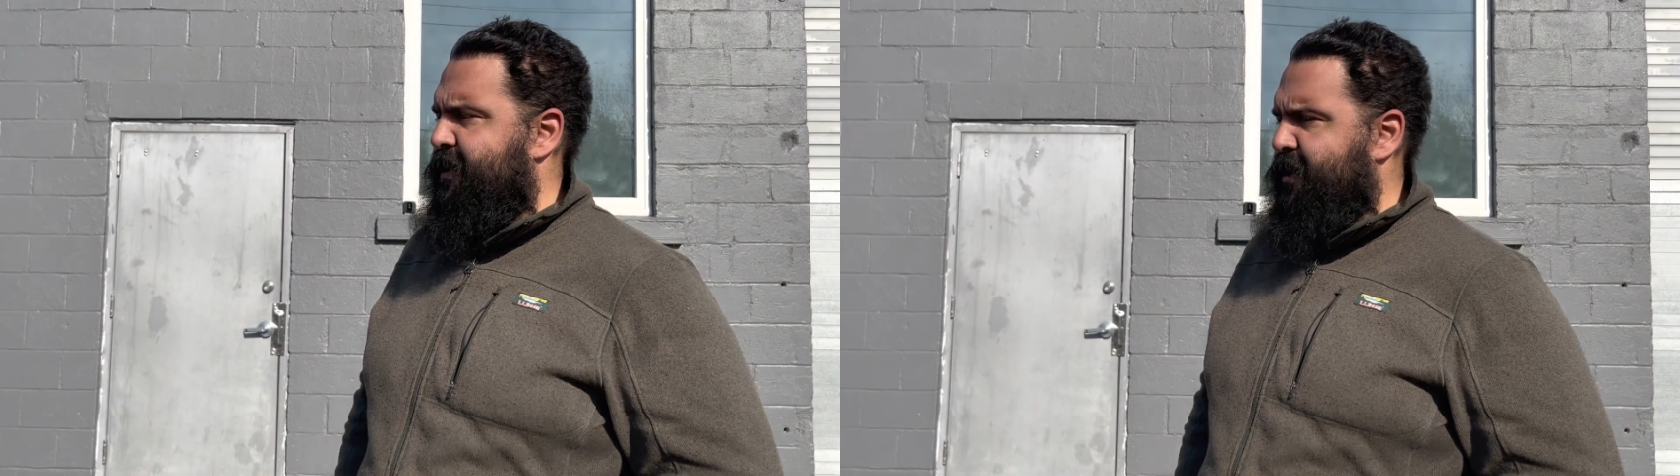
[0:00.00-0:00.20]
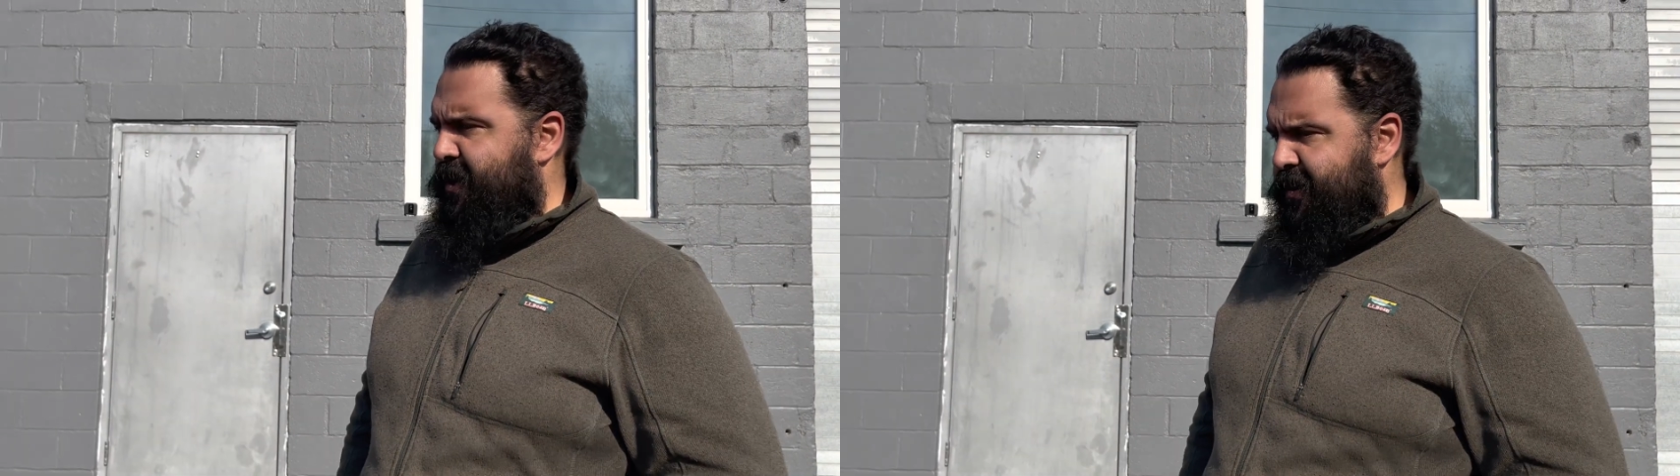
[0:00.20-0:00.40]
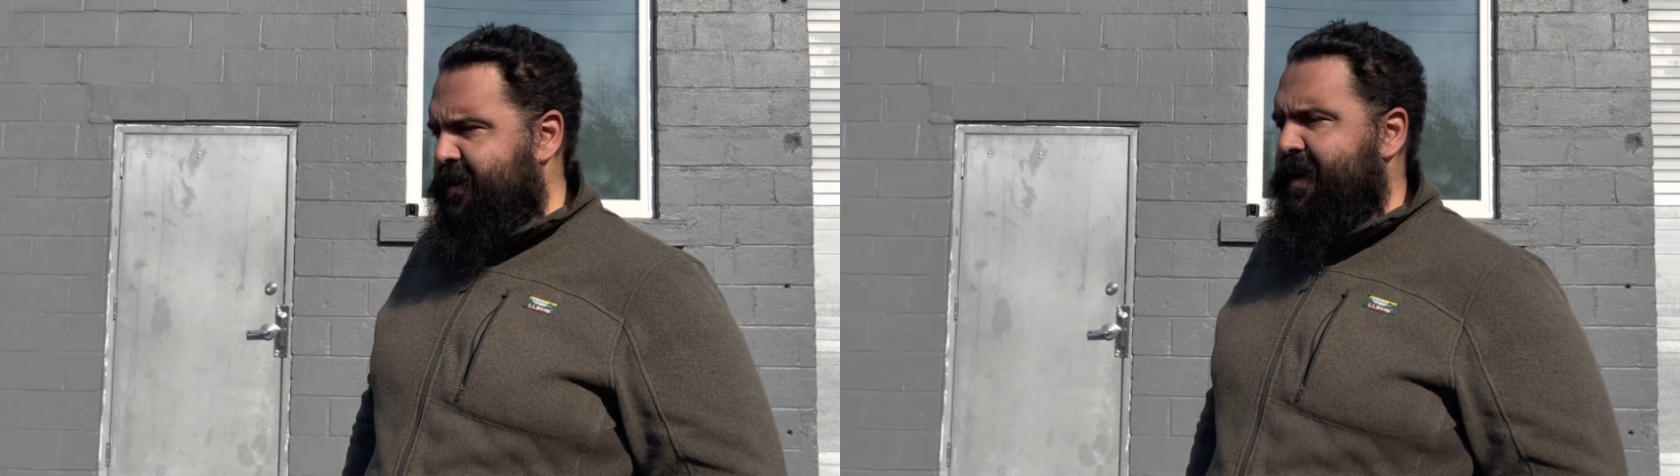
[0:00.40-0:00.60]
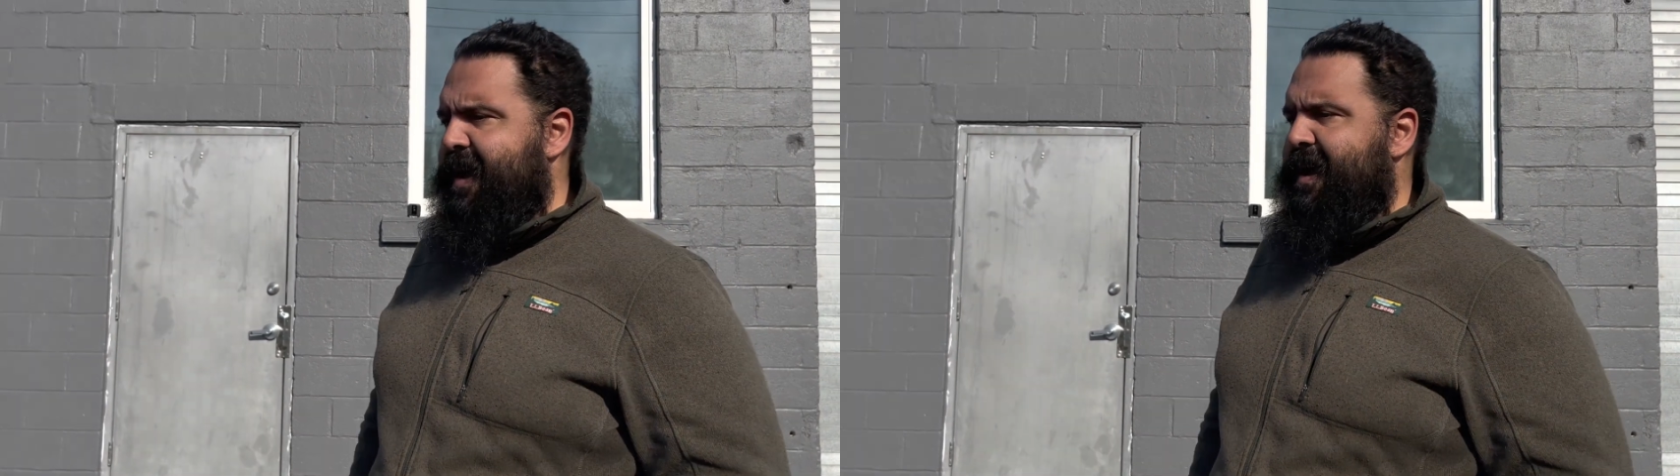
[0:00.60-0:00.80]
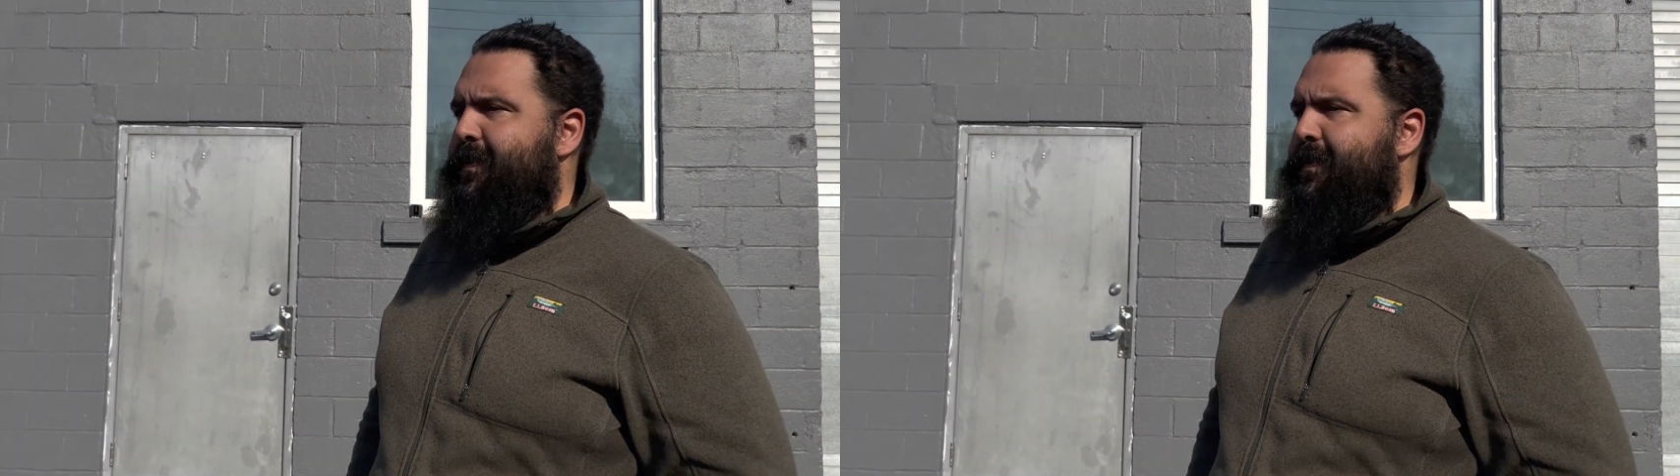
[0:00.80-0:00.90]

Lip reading: younger guy,